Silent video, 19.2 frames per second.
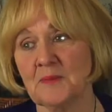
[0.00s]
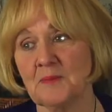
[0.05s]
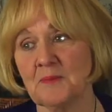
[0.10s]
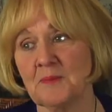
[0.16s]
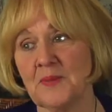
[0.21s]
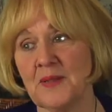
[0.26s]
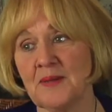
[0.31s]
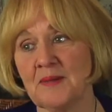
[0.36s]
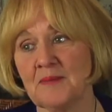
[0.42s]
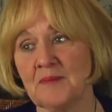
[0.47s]

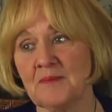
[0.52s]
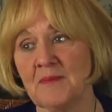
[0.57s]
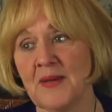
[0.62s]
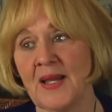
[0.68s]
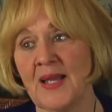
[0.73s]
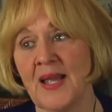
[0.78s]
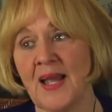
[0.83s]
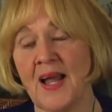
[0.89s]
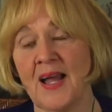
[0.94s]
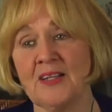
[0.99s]
but
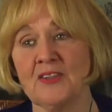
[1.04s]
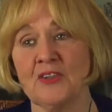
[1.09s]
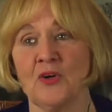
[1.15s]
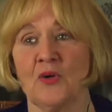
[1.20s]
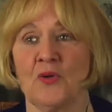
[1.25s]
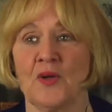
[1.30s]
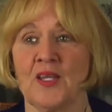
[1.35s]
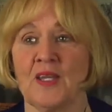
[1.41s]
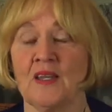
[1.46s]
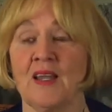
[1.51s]
my
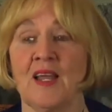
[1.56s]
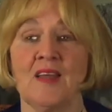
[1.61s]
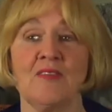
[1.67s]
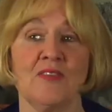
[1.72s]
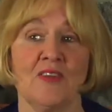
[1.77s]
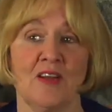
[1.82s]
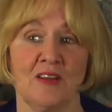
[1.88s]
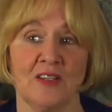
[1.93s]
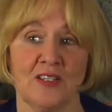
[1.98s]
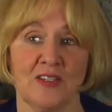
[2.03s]
ongoing
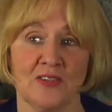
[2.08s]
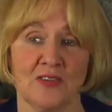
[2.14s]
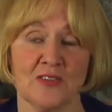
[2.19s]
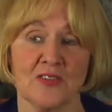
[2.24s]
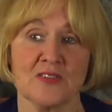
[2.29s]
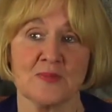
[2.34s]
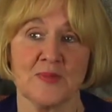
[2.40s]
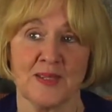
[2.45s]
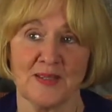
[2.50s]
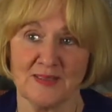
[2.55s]
lifelong hero
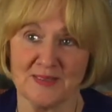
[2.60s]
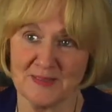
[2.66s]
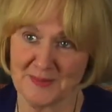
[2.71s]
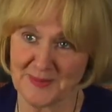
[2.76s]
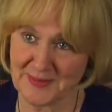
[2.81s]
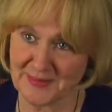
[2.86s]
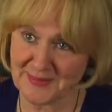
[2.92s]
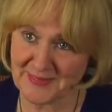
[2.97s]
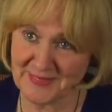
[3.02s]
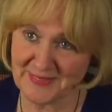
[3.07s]
is my
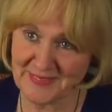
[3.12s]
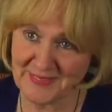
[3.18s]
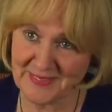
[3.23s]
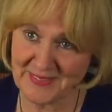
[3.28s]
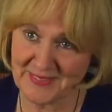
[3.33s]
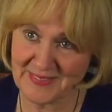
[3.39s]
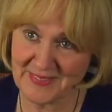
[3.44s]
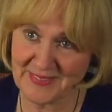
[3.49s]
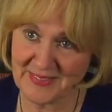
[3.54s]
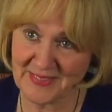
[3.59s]
husband,
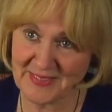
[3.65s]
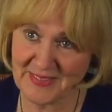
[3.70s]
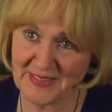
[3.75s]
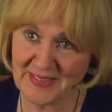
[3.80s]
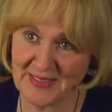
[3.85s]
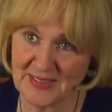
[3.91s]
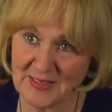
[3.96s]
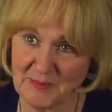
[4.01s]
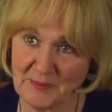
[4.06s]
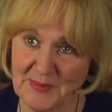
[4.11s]

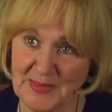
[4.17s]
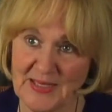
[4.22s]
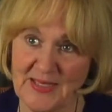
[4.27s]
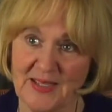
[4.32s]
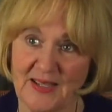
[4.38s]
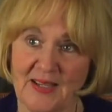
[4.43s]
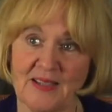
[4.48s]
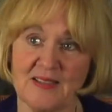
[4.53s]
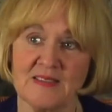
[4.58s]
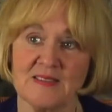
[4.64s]

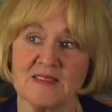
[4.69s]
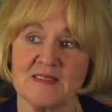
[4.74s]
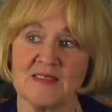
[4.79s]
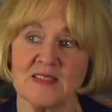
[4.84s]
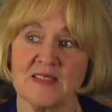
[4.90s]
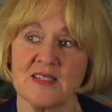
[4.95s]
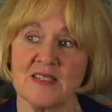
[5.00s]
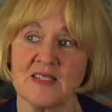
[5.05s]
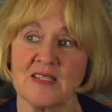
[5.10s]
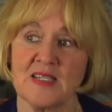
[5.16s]
because
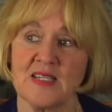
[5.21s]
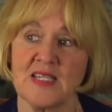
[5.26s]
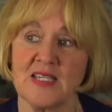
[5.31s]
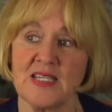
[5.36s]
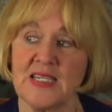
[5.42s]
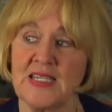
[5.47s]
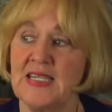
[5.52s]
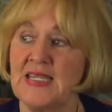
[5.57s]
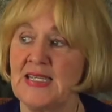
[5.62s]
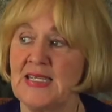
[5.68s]

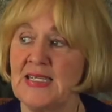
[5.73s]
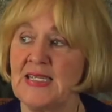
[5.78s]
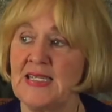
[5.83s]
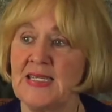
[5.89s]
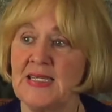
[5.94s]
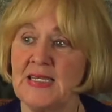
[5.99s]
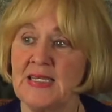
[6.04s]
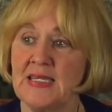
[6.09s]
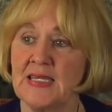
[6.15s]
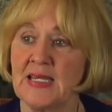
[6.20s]

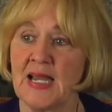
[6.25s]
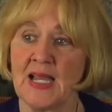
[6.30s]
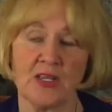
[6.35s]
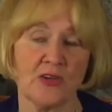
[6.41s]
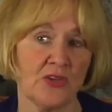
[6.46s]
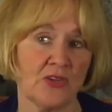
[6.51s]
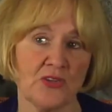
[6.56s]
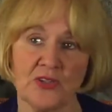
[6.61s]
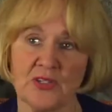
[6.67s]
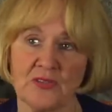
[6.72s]
I
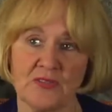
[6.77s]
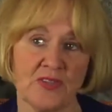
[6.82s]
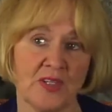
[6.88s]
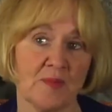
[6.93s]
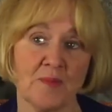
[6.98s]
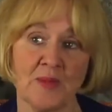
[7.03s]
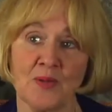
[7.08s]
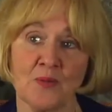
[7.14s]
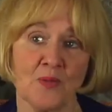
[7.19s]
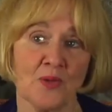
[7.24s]
couldn't have
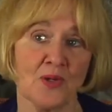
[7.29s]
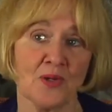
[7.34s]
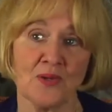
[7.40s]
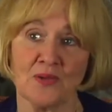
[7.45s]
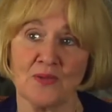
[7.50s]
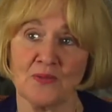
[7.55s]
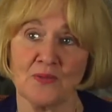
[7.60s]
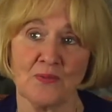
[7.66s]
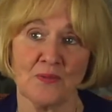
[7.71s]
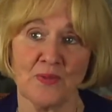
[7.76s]
done my work
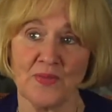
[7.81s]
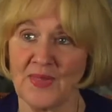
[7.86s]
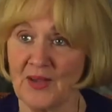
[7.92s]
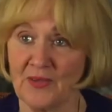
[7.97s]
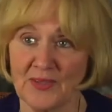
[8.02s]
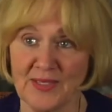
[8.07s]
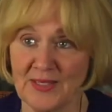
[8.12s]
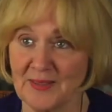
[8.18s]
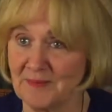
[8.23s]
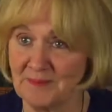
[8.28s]

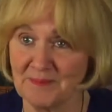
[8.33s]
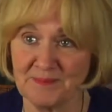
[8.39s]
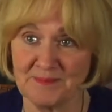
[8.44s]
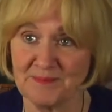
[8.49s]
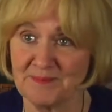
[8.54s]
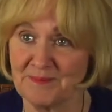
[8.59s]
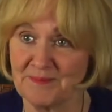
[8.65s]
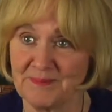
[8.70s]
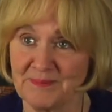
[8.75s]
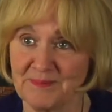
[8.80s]
without him.
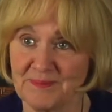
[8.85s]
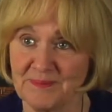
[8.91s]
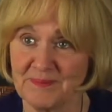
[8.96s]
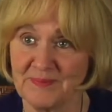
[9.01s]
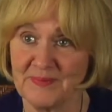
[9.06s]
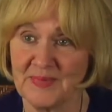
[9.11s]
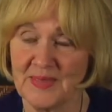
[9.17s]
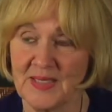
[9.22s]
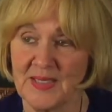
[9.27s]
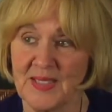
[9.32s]

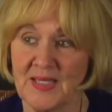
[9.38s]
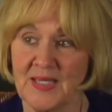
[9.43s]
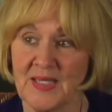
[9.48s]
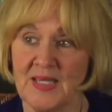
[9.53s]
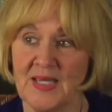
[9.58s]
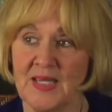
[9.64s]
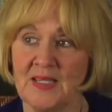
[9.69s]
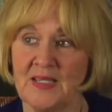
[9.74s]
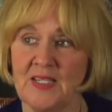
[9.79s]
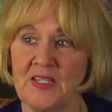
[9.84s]

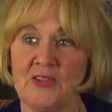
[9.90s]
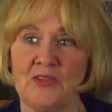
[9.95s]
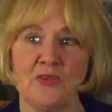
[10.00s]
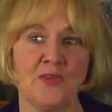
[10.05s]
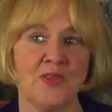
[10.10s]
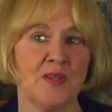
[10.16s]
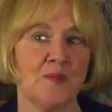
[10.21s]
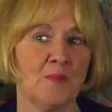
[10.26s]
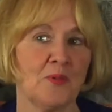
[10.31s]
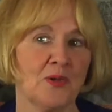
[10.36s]
And he knew
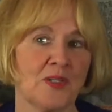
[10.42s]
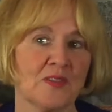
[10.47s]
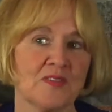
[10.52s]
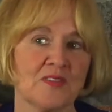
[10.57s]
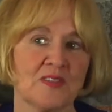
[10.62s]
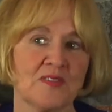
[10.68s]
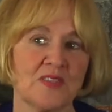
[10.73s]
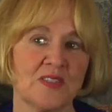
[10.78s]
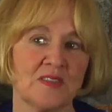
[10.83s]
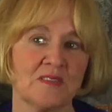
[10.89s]
the importance
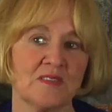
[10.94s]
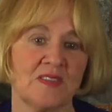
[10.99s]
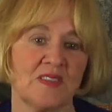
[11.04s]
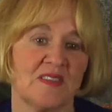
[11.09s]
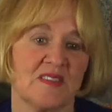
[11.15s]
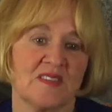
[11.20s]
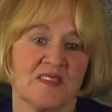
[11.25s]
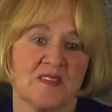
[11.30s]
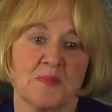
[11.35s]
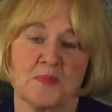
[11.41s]
of it, and he
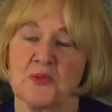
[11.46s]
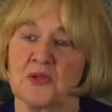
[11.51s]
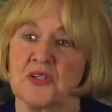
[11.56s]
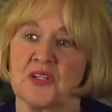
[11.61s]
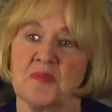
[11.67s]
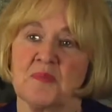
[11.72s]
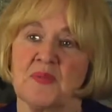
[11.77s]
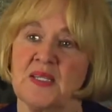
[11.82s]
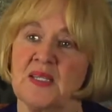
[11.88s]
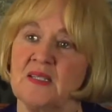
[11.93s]

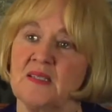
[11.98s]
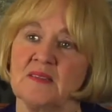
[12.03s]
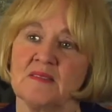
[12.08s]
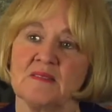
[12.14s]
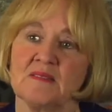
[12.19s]
supported me